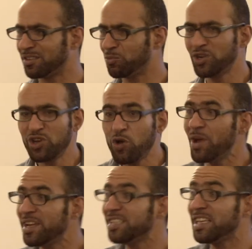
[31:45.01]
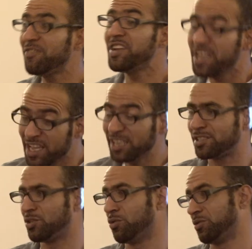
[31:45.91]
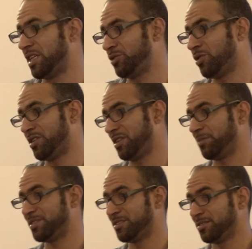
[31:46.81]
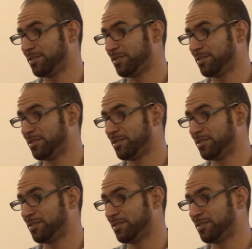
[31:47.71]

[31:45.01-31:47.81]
when no one even hears you that you are raped.